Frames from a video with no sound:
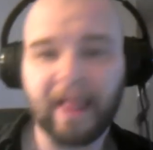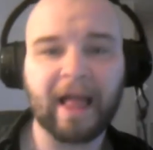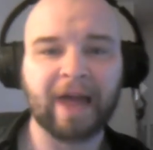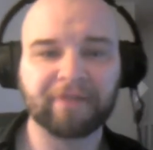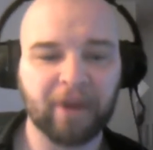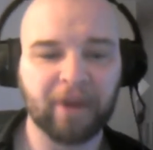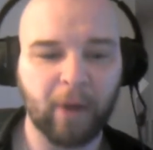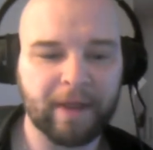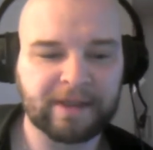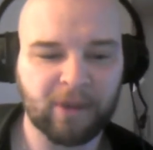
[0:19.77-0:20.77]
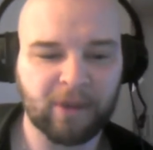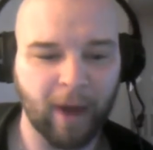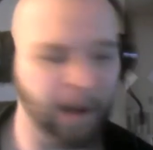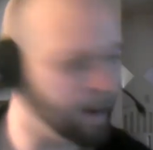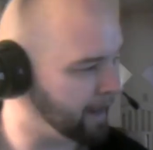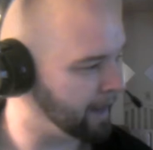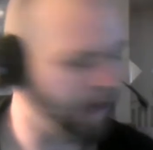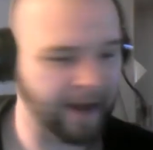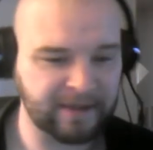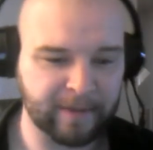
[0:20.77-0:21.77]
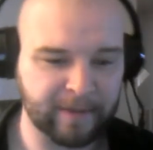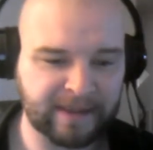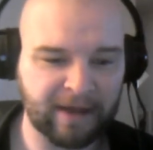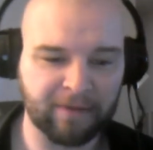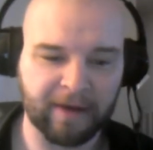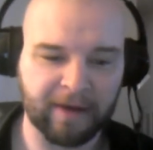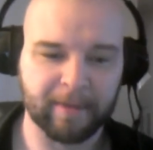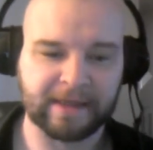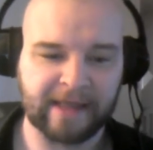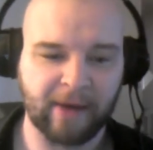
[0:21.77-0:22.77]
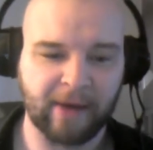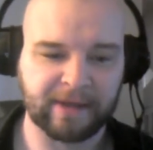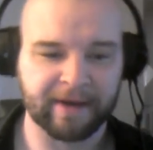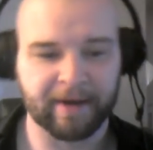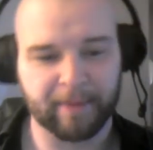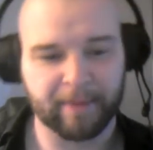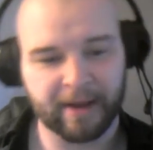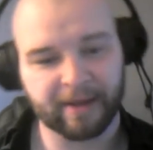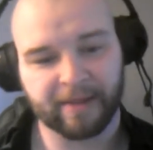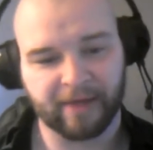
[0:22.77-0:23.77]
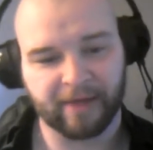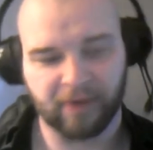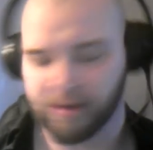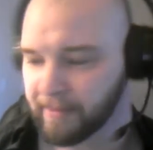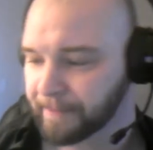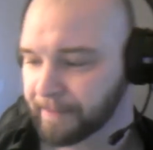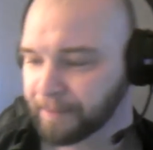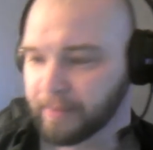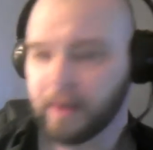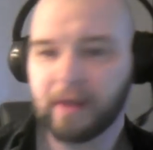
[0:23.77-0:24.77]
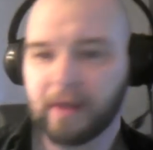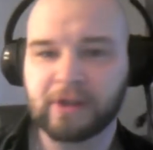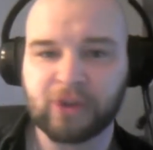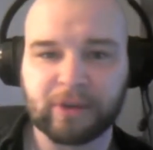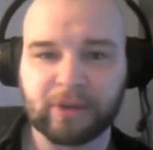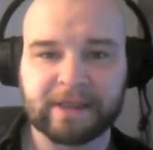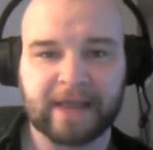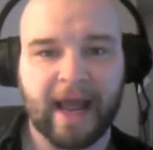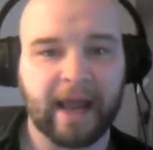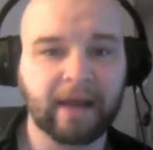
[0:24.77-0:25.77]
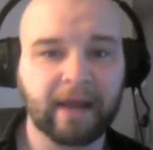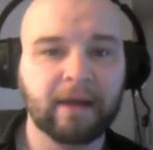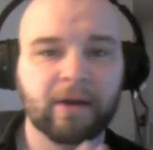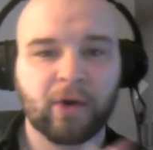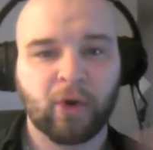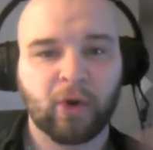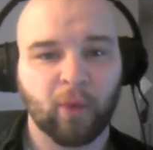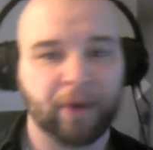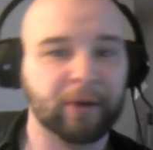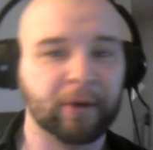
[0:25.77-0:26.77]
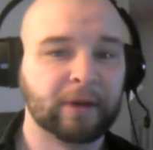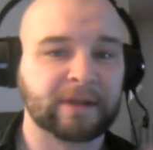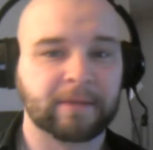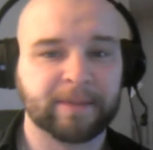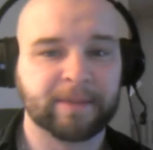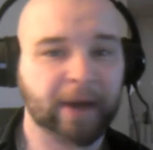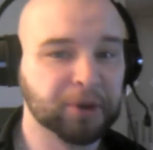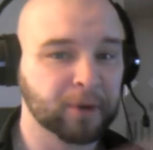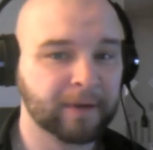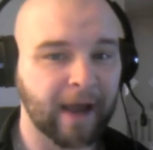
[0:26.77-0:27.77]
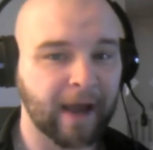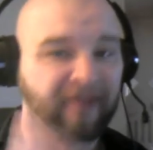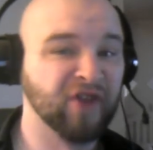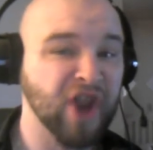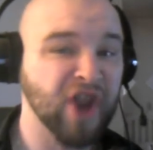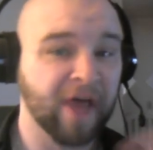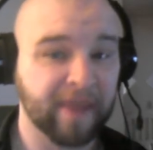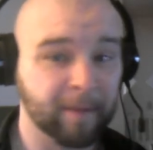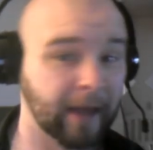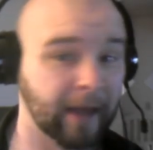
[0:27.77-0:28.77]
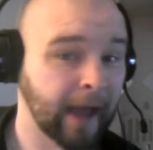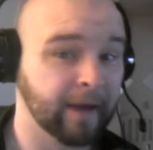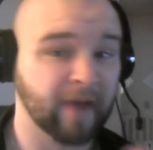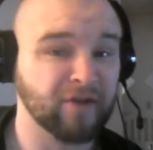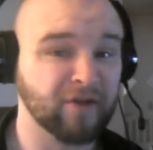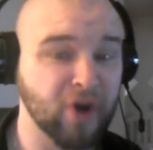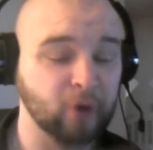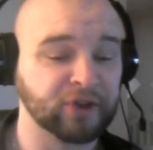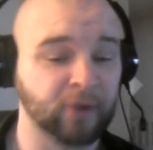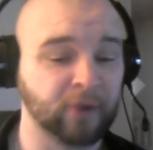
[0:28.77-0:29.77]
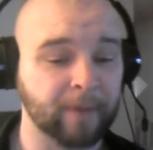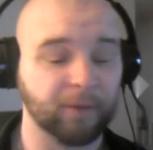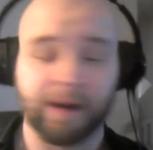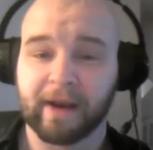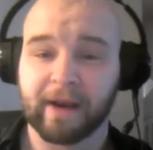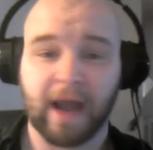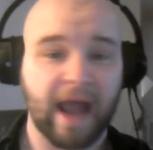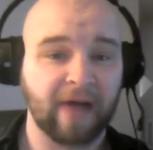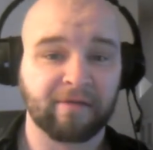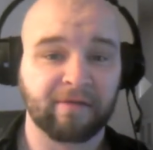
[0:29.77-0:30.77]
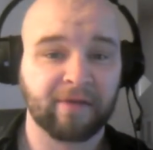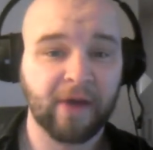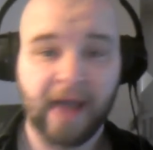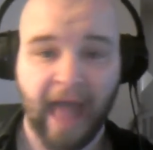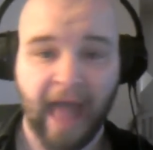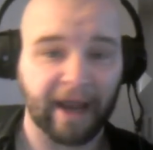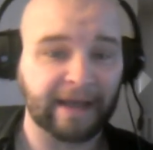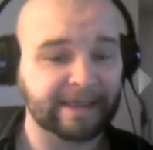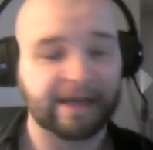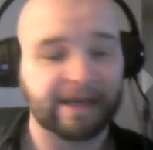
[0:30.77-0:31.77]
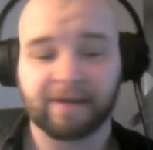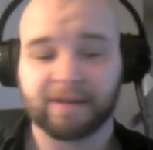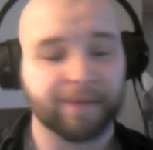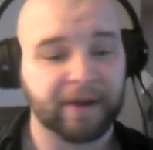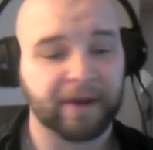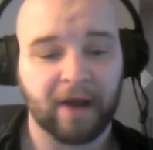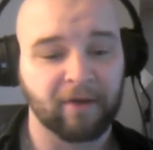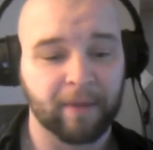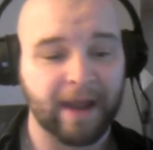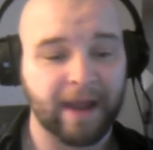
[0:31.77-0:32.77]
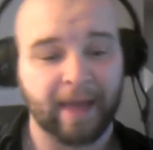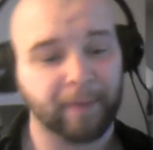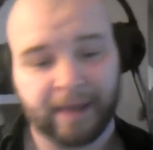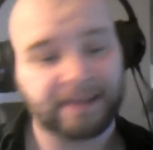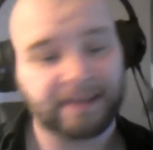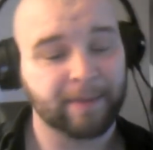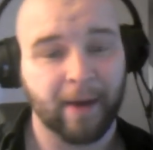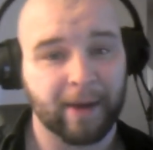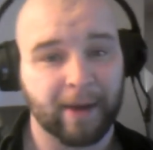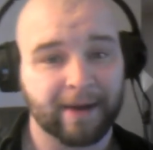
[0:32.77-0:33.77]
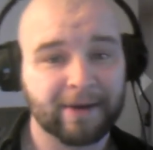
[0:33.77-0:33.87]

I haven't done one of these in a while, but I get the house to myself. I can be as loud as I need to be. That's awesome. So today, we're gonna do a little something special. I have nothing planned. I have no script written. I have an idea of something to cover in my head, but that's about it.